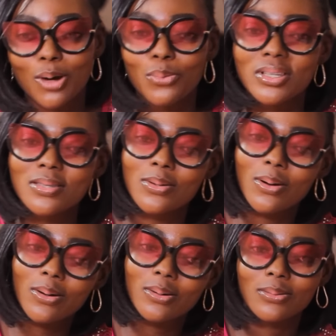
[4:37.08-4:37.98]
We
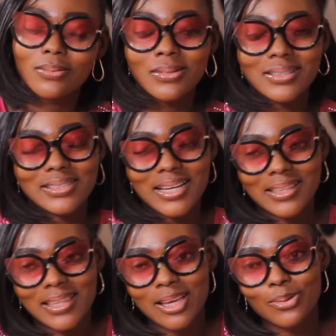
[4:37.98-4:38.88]
saw, we
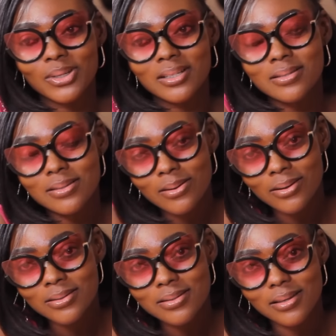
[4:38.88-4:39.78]
chatted, we
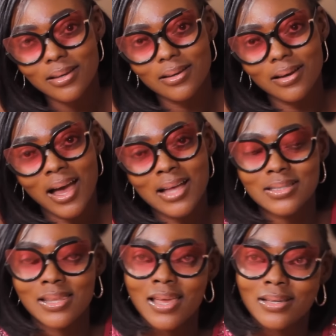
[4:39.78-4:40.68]
discussed
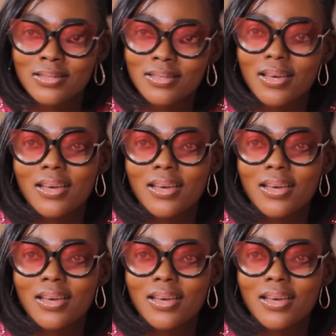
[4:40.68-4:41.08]
at length.